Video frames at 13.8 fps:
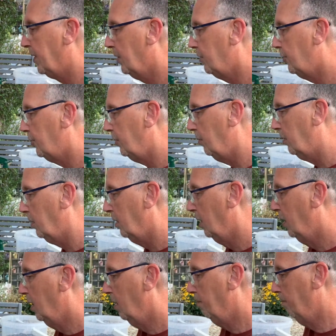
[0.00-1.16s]
silk
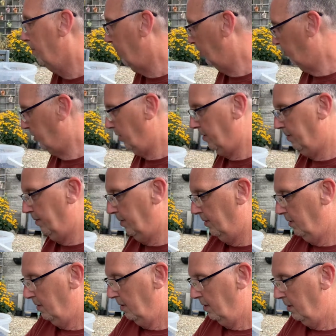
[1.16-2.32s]
mimosa.
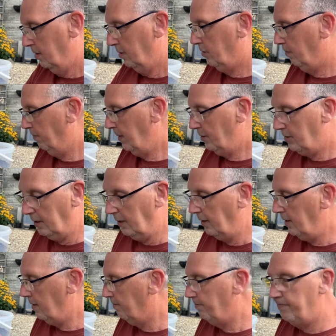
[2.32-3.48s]
So basically,
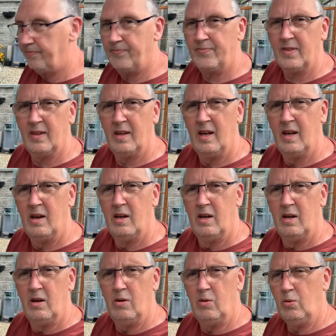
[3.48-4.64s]

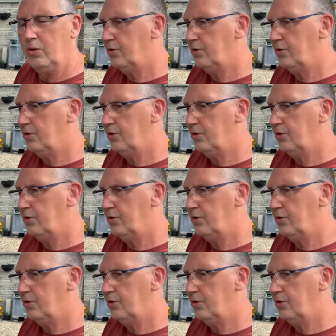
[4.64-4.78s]
all the